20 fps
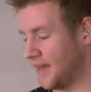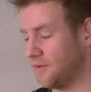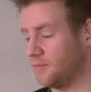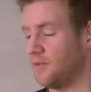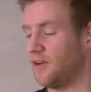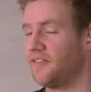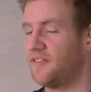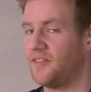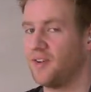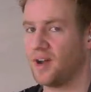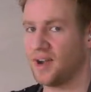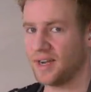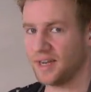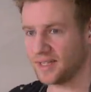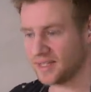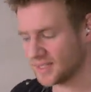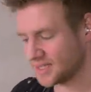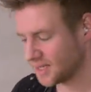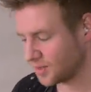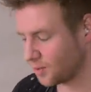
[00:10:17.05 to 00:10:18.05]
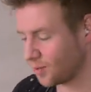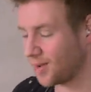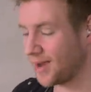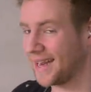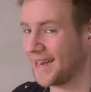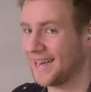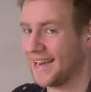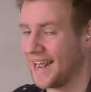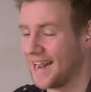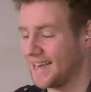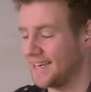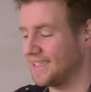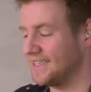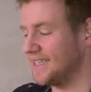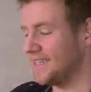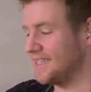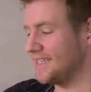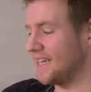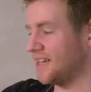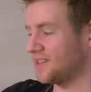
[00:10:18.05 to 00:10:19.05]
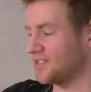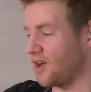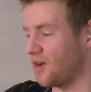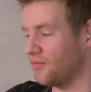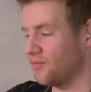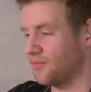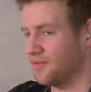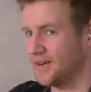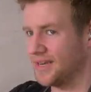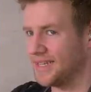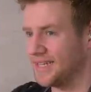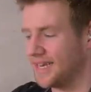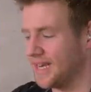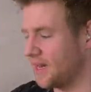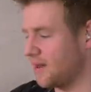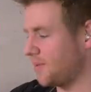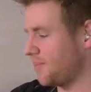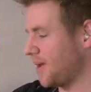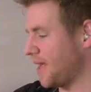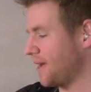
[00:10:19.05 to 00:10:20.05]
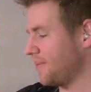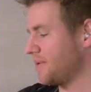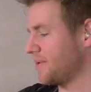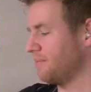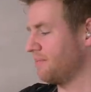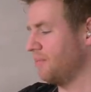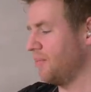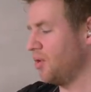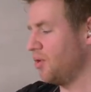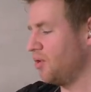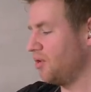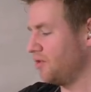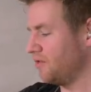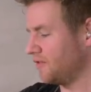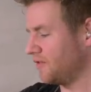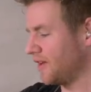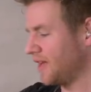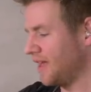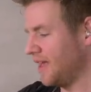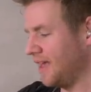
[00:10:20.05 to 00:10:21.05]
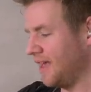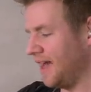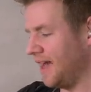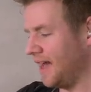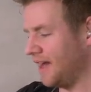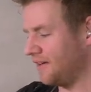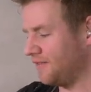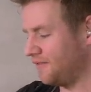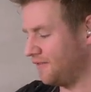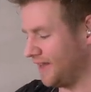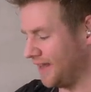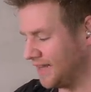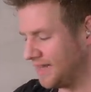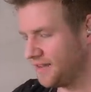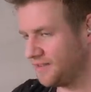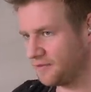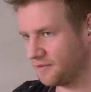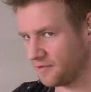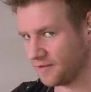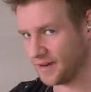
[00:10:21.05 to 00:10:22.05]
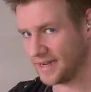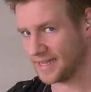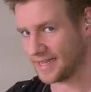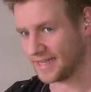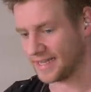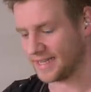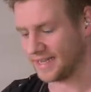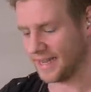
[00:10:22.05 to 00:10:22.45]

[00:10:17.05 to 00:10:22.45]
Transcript: and refining the silhouette and adding details, I really need to be able to move fairly freely.